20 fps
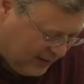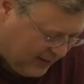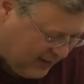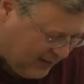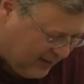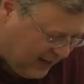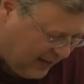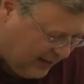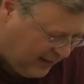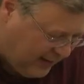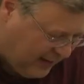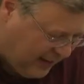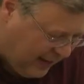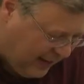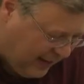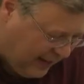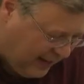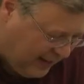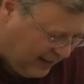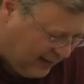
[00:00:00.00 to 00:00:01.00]
is it.
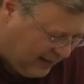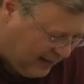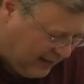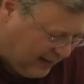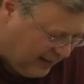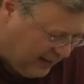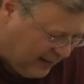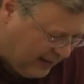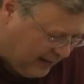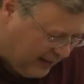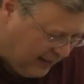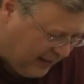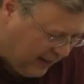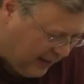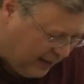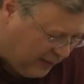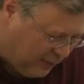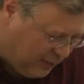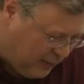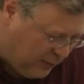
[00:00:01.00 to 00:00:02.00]

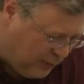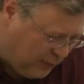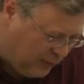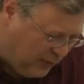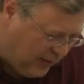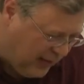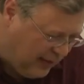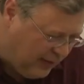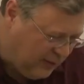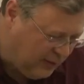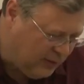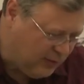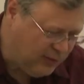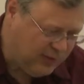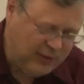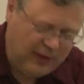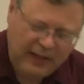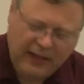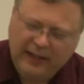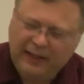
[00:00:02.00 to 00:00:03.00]
Now a few things
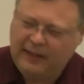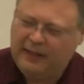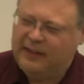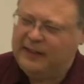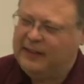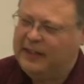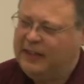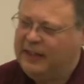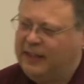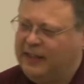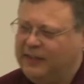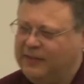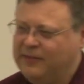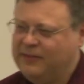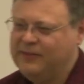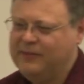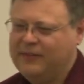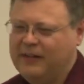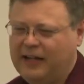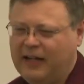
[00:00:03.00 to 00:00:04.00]

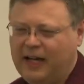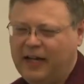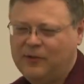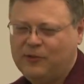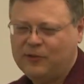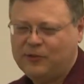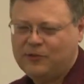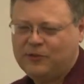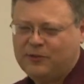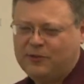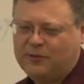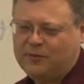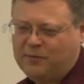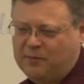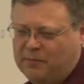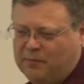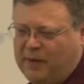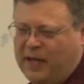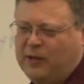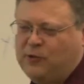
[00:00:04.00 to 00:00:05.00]
I just
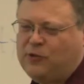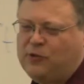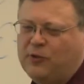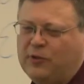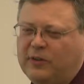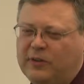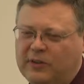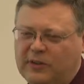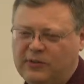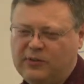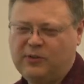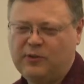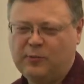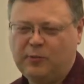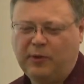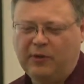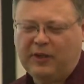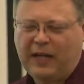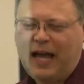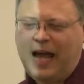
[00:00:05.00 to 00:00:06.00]
mentioned. This is
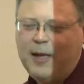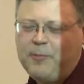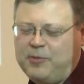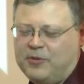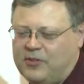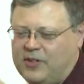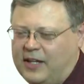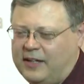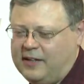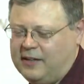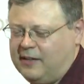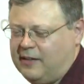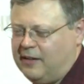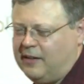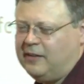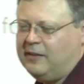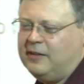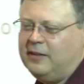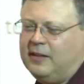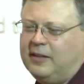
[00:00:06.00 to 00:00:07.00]
more
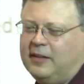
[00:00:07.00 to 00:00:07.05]
hypothetical.